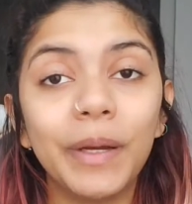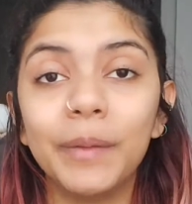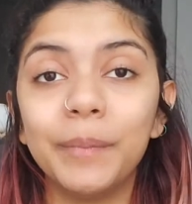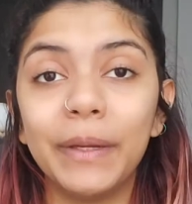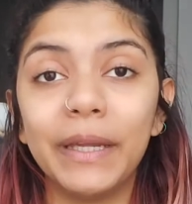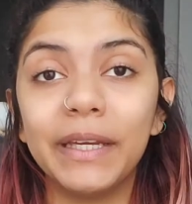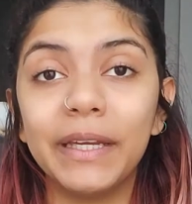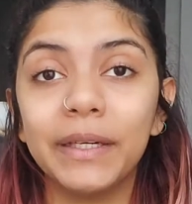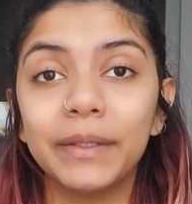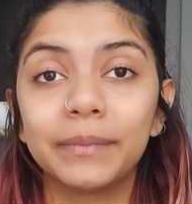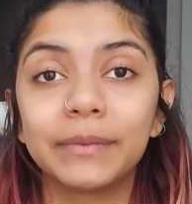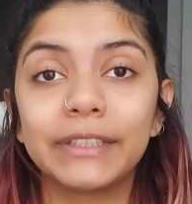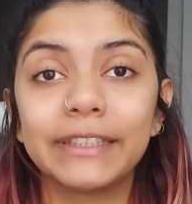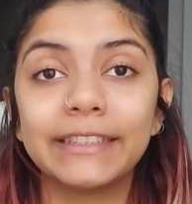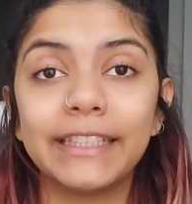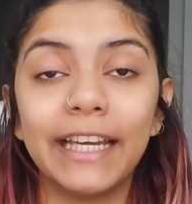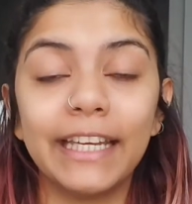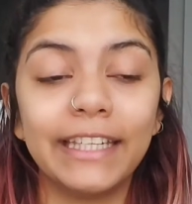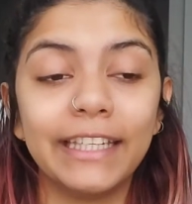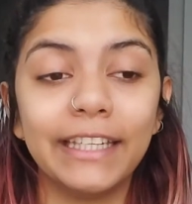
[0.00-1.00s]
makeup
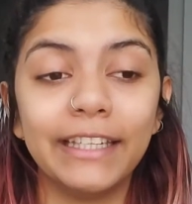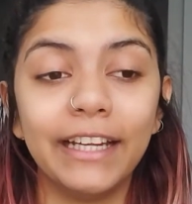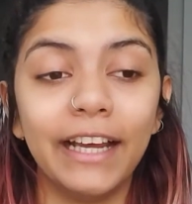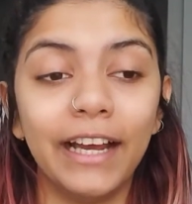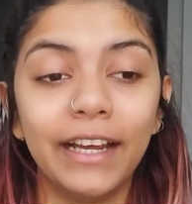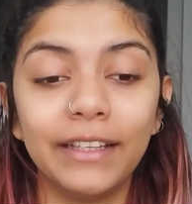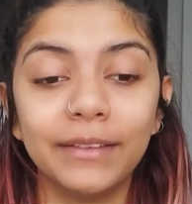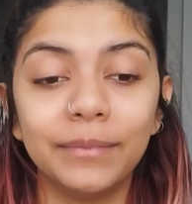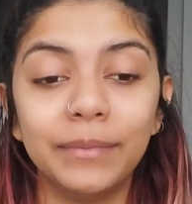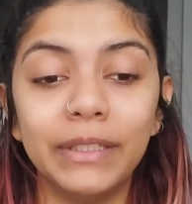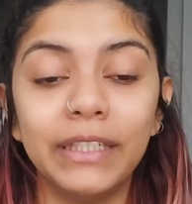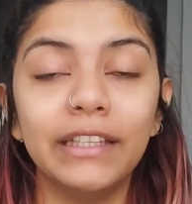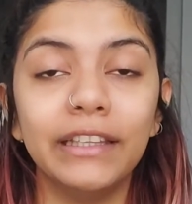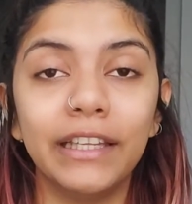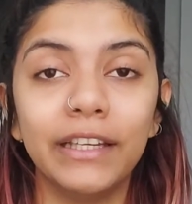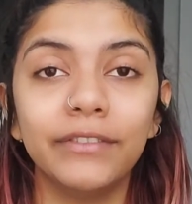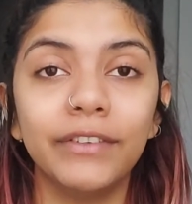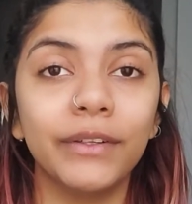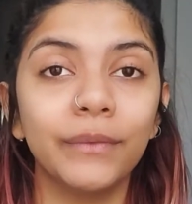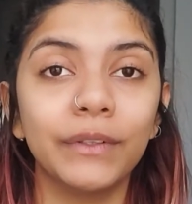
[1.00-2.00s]
because I cannot be
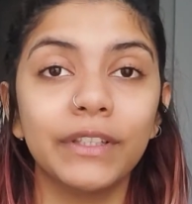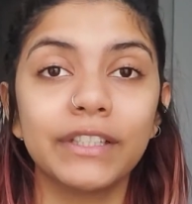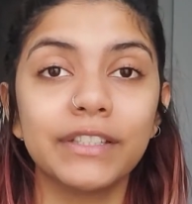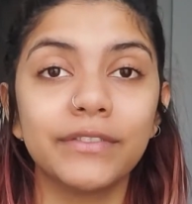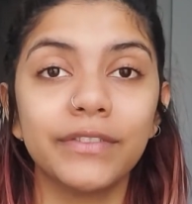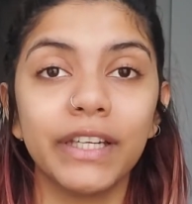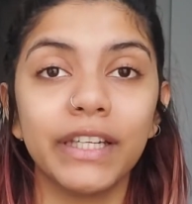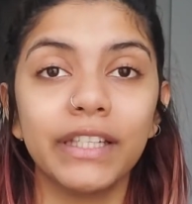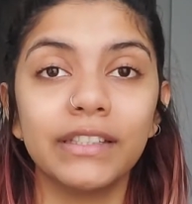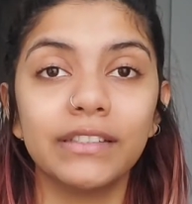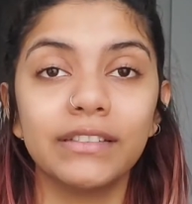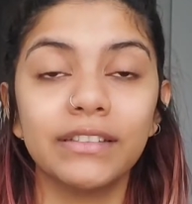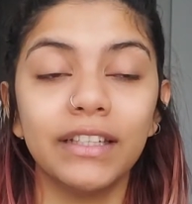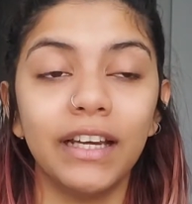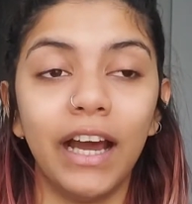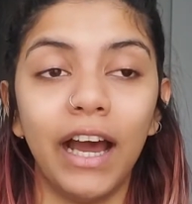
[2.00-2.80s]
living with this face.